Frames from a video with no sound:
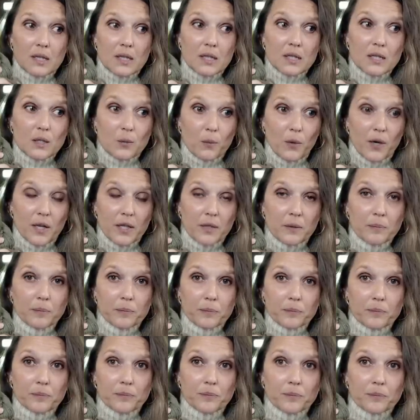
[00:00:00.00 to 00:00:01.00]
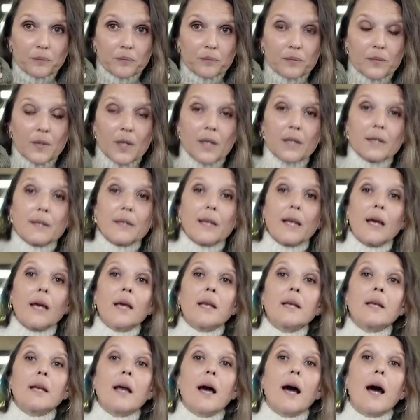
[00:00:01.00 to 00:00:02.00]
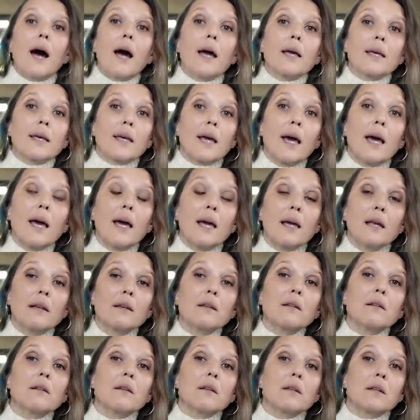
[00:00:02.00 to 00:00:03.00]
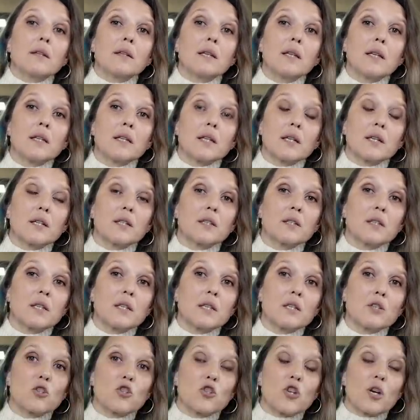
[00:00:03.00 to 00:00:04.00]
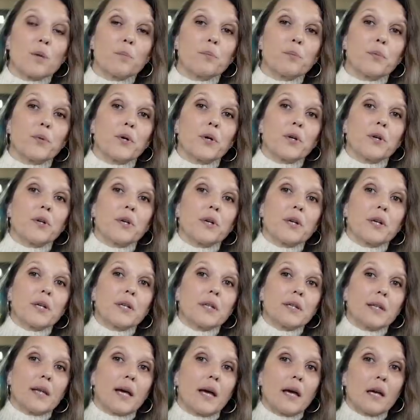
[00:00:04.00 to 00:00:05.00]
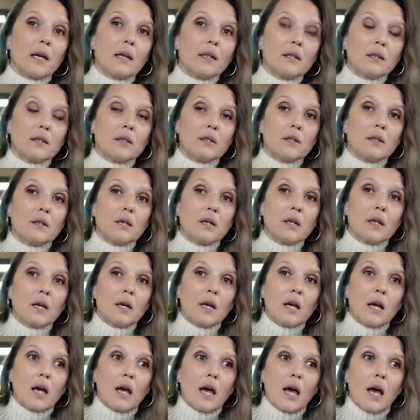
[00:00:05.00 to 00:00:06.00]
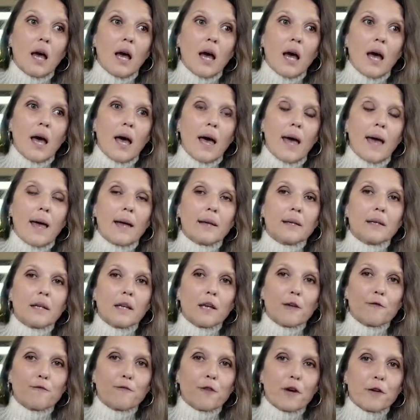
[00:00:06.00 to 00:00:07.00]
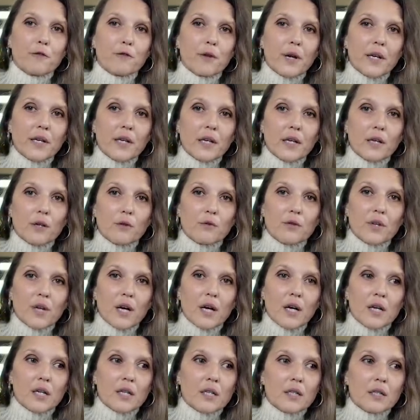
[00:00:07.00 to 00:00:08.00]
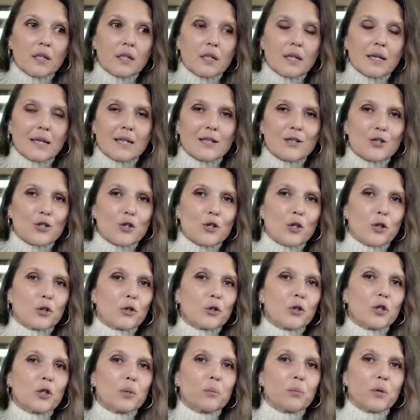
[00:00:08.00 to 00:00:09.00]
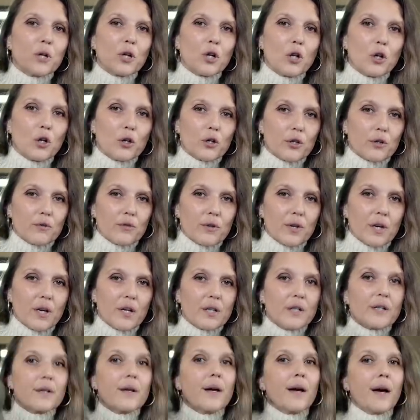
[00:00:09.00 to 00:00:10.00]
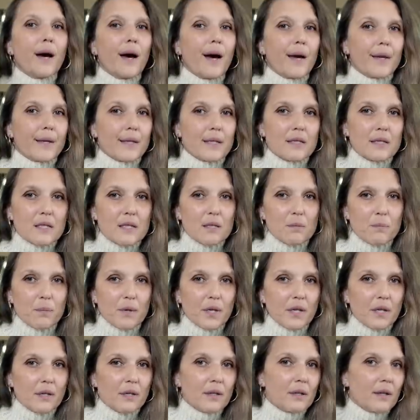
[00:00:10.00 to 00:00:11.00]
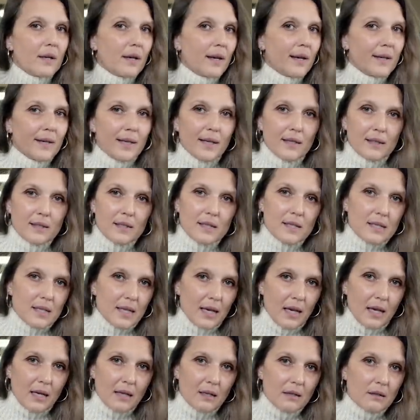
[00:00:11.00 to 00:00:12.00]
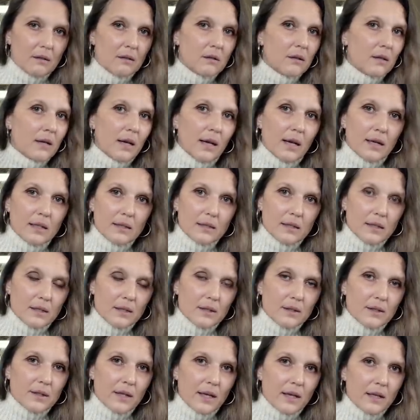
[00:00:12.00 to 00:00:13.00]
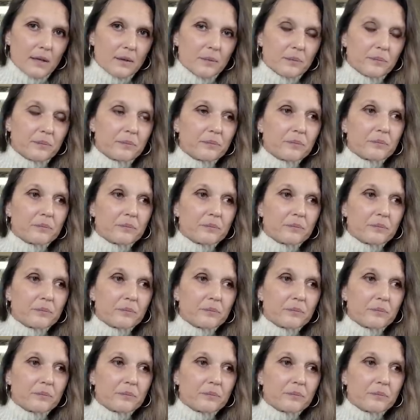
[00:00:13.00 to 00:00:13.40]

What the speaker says: this one, then I can knit her this jumper in that. And if I run out of yarn, it's not going to be a lot of yarn. I can spin another skein until then.